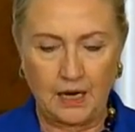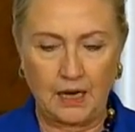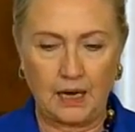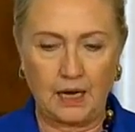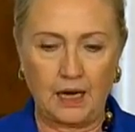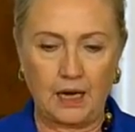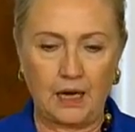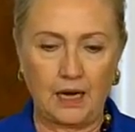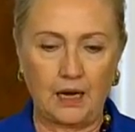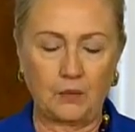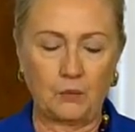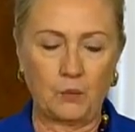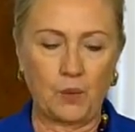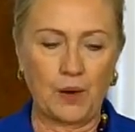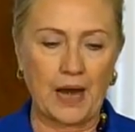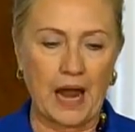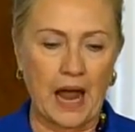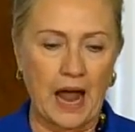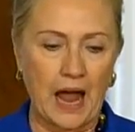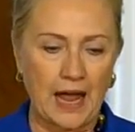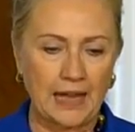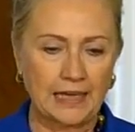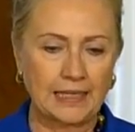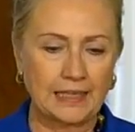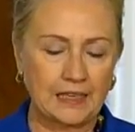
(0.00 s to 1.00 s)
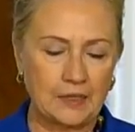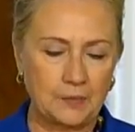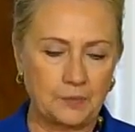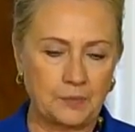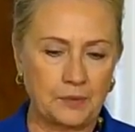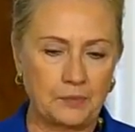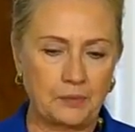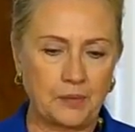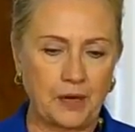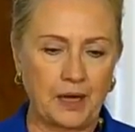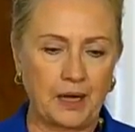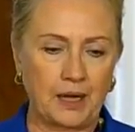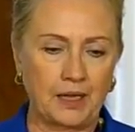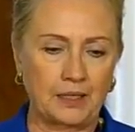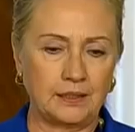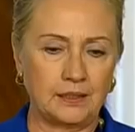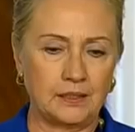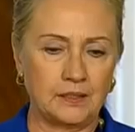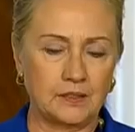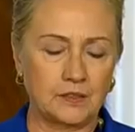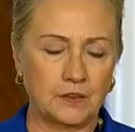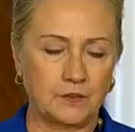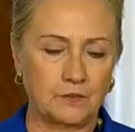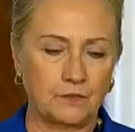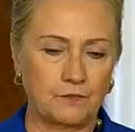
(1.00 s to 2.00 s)
What I keep in mind
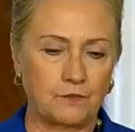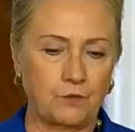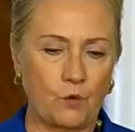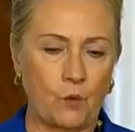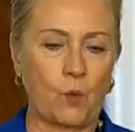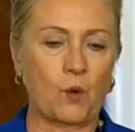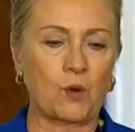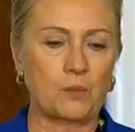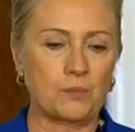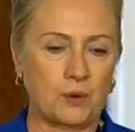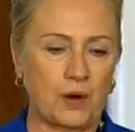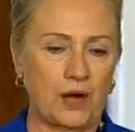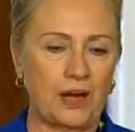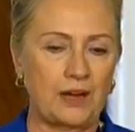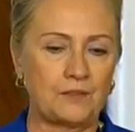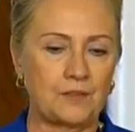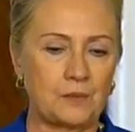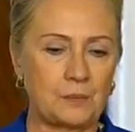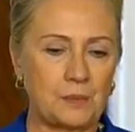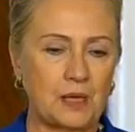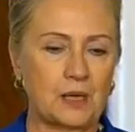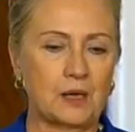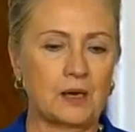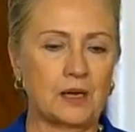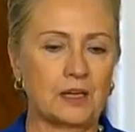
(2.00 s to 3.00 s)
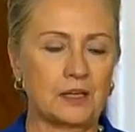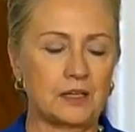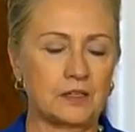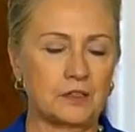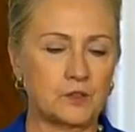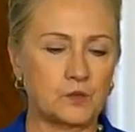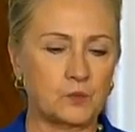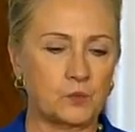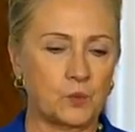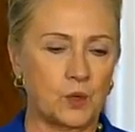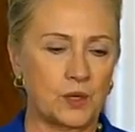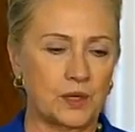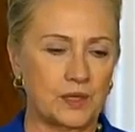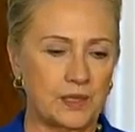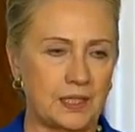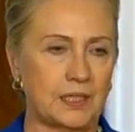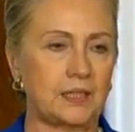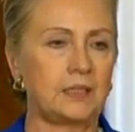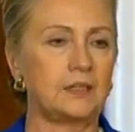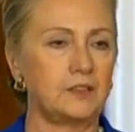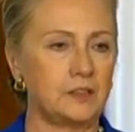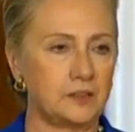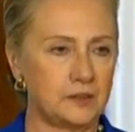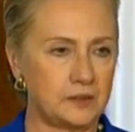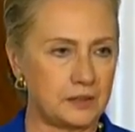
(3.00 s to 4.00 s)
is that four brave Americans were
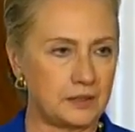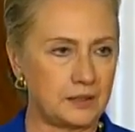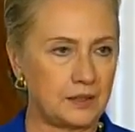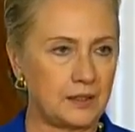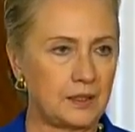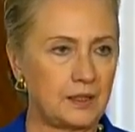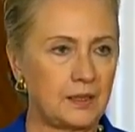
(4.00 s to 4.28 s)
killed.